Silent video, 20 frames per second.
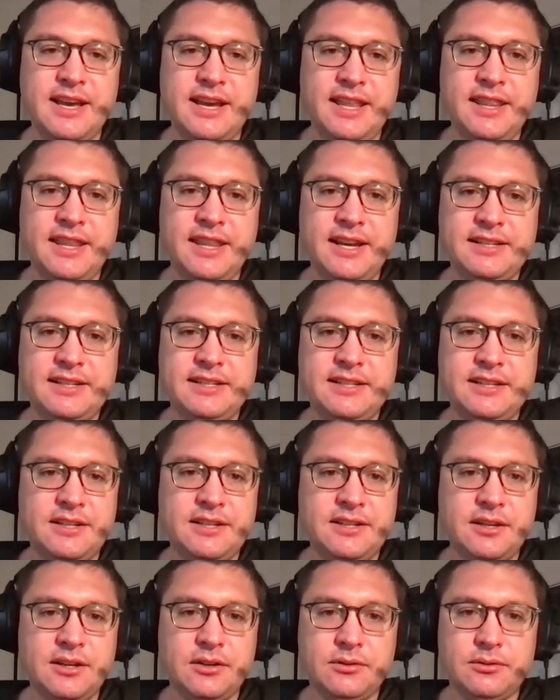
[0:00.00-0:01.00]
And they
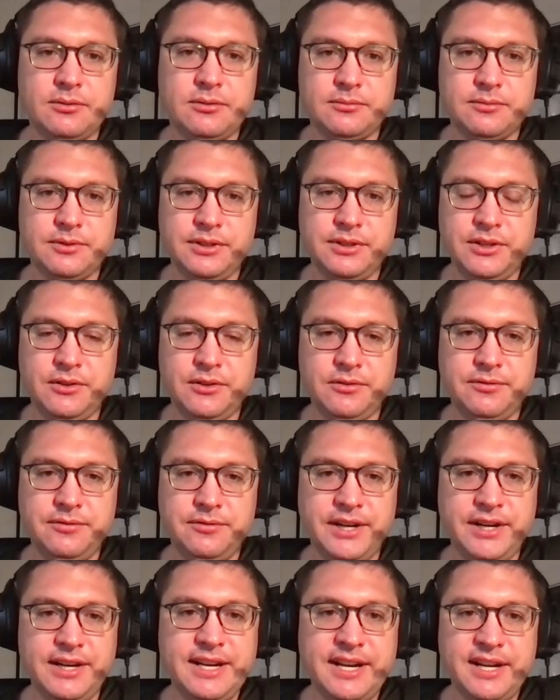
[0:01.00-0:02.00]
did a, you know,
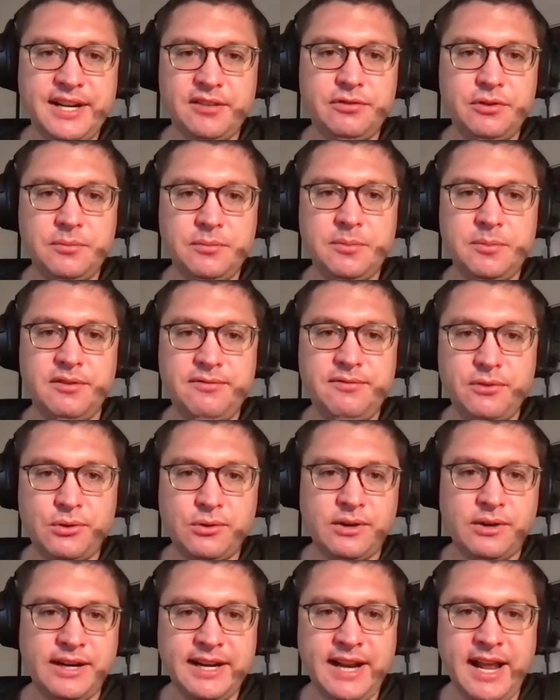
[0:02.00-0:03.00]
very careful
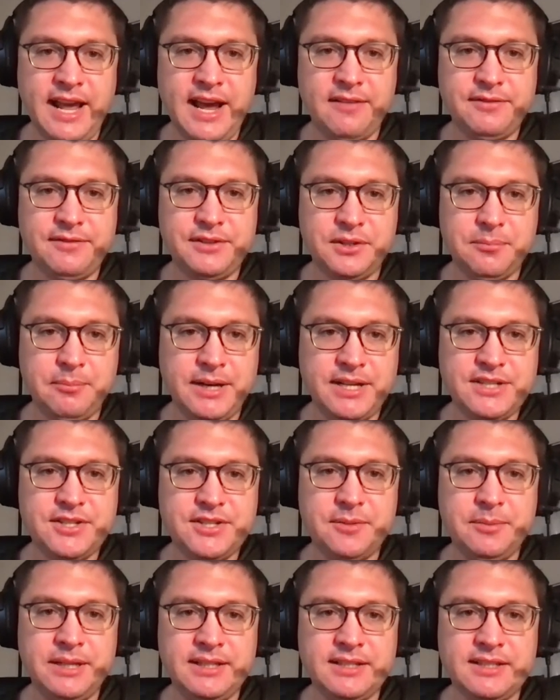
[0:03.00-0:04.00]
before and after
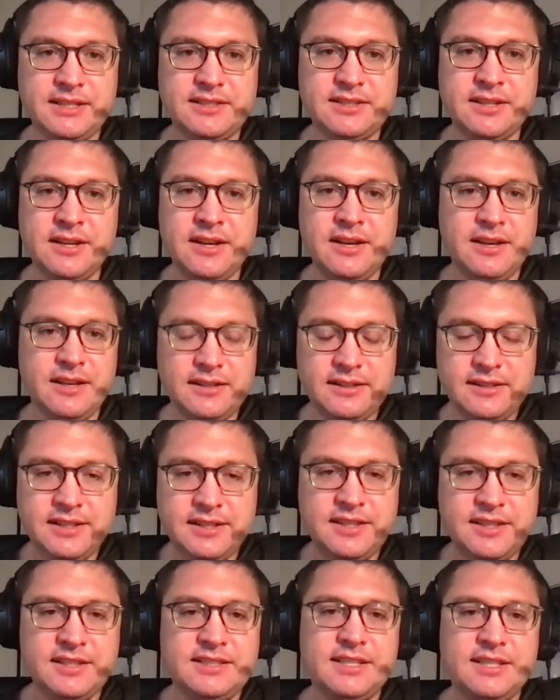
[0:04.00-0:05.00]
measurements,
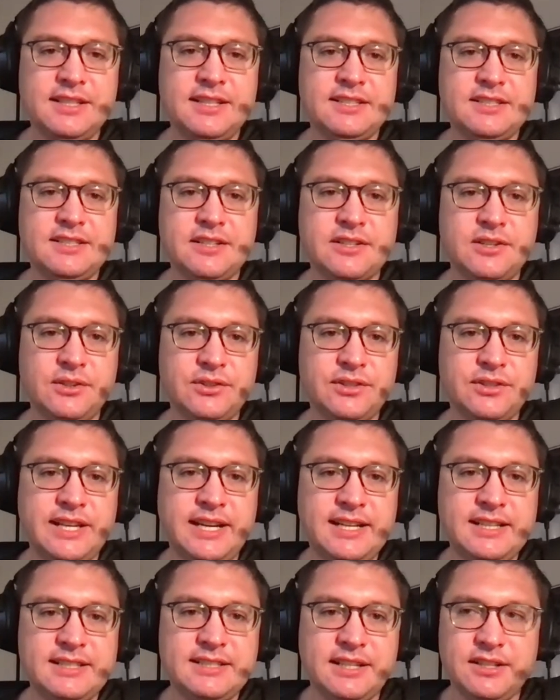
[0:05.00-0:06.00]
did the statistical
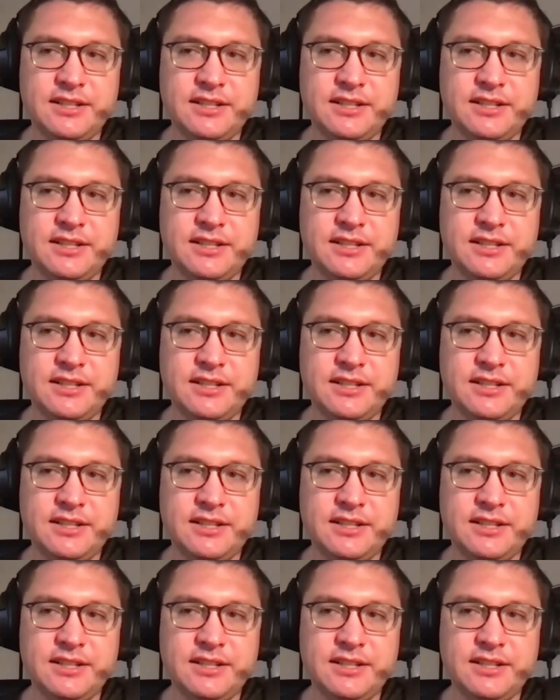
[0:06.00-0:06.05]
tests.